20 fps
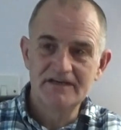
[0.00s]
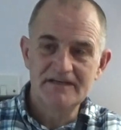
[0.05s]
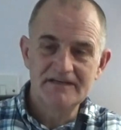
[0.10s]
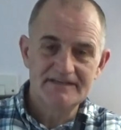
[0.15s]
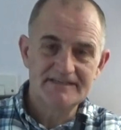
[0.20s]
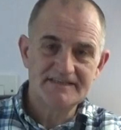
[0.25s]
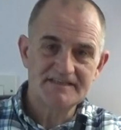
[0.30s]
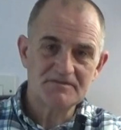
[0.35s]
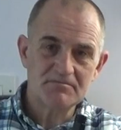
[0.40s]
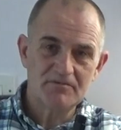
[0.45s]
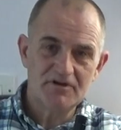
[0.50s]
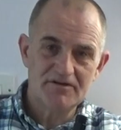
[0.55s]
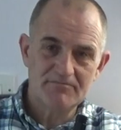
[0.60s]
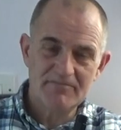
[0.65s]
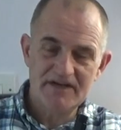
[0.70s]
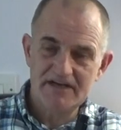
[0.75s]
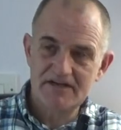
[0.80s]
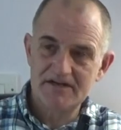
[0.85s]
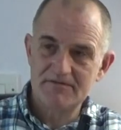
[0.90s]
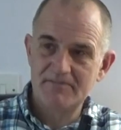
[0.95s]
This is what I
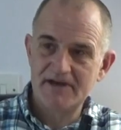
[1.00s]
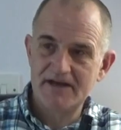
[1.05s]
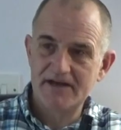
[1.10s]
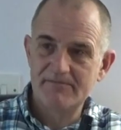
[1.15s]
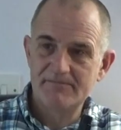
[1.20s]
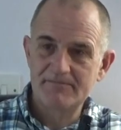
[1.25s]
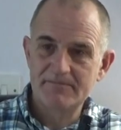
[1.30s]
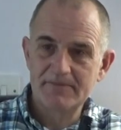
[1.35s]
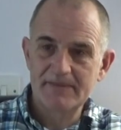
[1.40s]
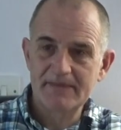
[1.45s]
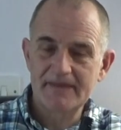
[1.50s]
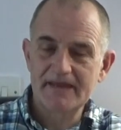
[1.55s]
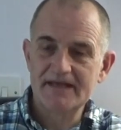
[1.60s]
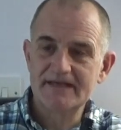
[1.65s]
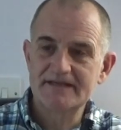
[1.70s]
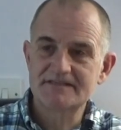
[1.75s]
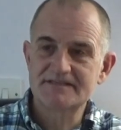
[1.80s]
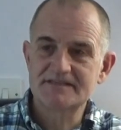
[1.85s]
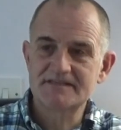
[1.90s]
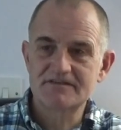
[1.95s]
mean about
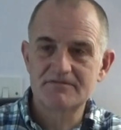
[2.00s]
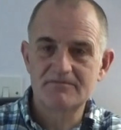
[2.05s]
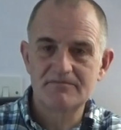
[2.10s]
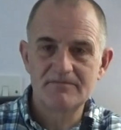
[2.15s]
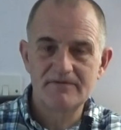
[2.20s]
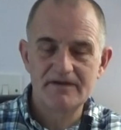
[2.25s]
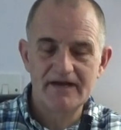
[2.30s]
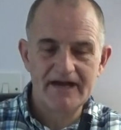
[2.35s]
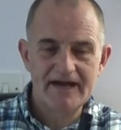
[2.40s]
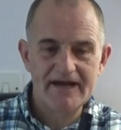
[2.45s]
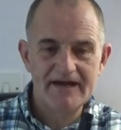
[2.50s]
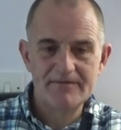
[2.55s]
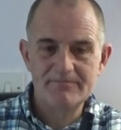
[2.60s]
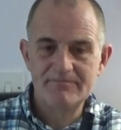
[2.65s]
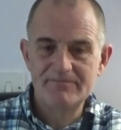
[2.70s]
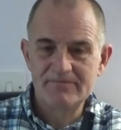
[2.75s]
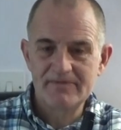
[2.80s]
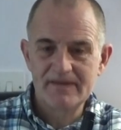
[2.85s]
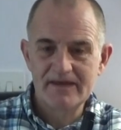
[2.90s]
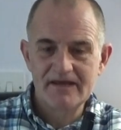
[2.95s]
it's
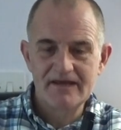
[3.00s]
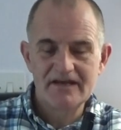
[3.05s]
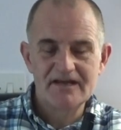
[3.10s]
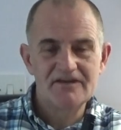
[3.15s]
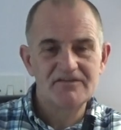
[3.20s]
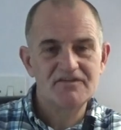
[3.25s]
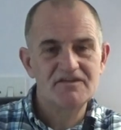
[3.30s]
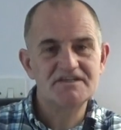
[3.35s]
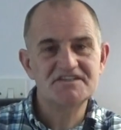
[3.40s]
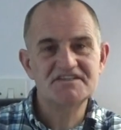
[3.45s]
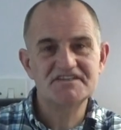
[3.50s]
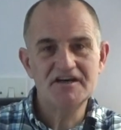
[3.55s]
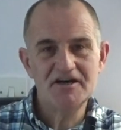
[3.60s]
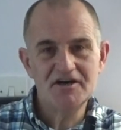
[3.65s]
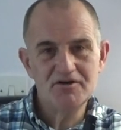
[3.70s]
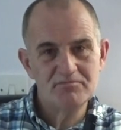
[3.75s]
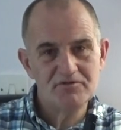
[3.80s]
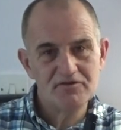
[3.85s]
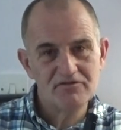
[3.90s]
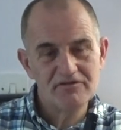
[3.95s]
the
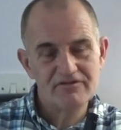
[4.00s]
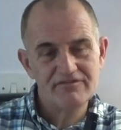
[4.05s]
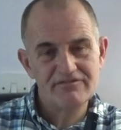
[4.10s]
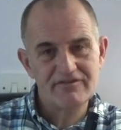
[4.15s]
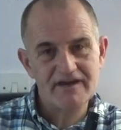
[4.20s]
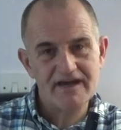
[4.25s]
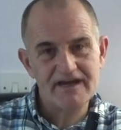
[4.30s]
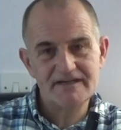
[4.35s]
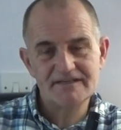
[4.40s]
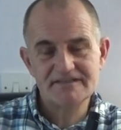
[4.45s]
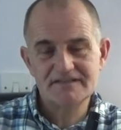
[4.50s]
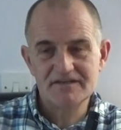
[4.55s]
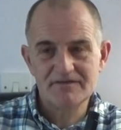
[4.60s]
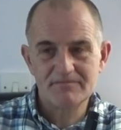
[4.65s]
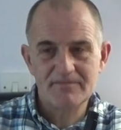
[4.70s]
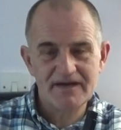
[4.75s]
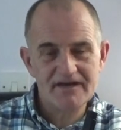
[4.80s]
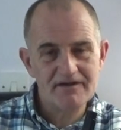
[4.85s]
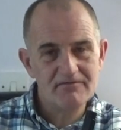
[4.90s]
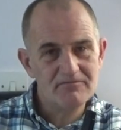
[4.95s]
snowball effect,
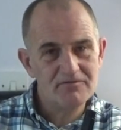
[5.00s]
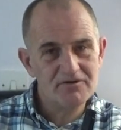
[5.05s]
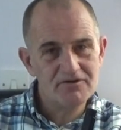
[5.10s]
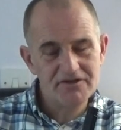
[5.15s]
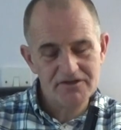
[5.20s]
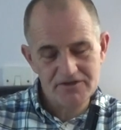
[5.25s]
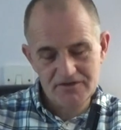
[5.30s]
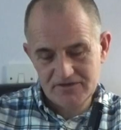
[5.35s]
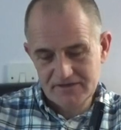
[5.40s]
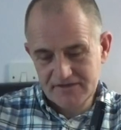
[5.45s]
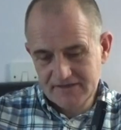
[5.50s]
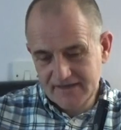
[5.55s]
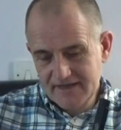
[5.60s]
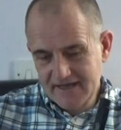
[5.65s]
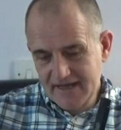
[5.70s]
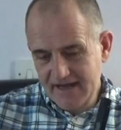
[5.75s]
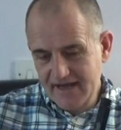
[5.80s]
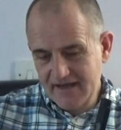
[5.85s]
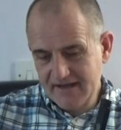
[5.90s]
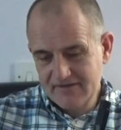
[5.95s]
about what you can
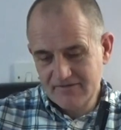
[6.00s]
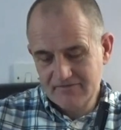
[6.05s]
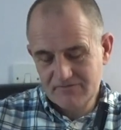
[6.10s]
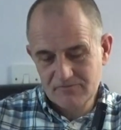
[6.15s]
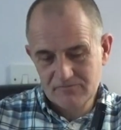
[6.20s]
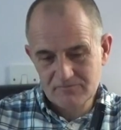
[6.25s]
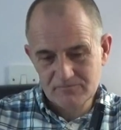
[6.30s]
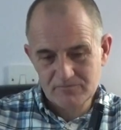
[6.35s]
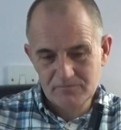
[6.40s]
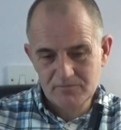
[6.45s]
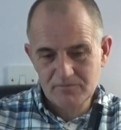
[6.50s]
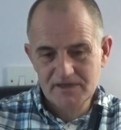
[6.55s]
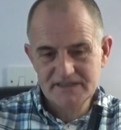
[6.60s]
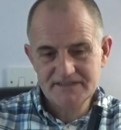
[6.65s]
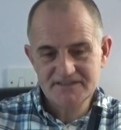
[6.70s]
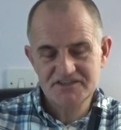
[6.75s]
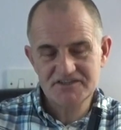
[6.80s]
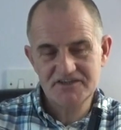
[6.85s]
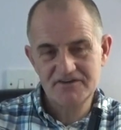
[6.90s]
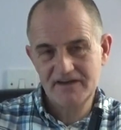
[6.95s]
get
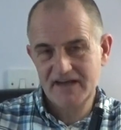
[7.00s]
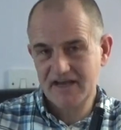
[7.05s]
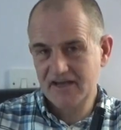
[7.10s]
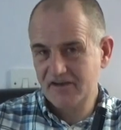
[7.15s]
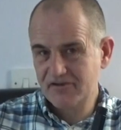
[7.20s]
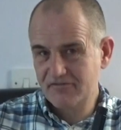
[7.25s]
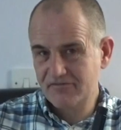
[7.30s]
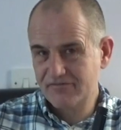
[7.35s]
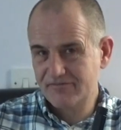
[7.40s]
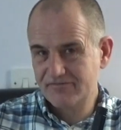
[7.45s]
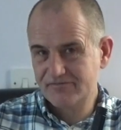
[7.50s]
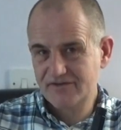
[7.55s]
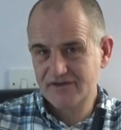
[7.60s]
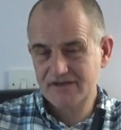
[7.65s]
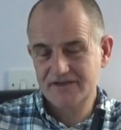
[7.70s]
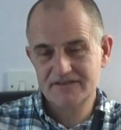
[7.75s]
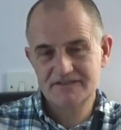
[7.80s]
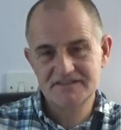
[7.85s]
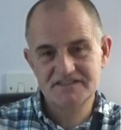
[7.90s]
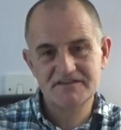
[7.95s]
once you get your
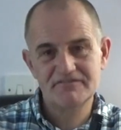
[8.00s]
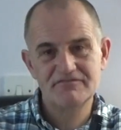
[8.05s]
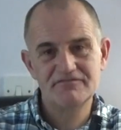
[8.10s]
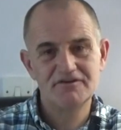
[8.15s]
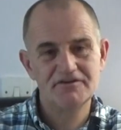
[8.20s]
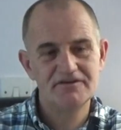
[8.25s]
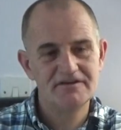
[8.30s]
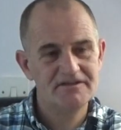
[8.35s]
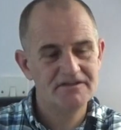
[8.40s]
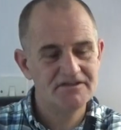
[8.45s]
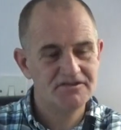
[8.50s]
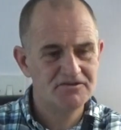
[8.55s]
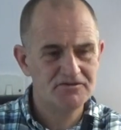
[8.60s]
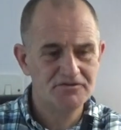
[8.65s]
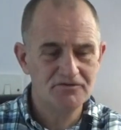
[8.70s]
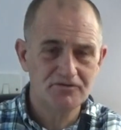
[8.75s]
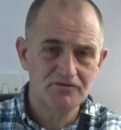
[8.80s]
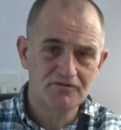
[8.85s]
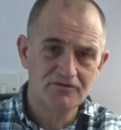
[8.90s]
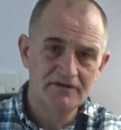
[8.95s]
first foot in the
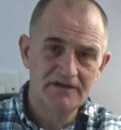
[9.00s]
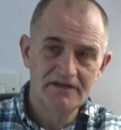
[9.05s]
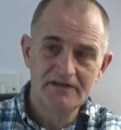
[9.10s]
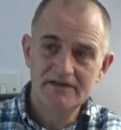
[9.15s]
door.